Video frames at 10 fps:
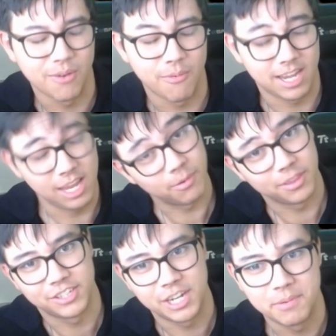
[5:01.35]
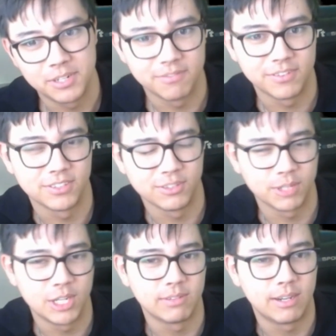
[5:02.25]
when he won the championship first in
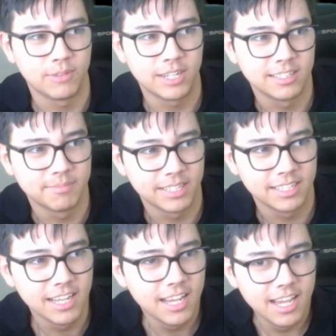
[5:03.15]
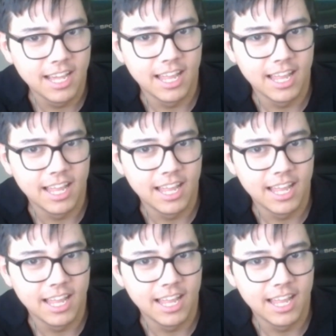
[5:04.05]
2021. But I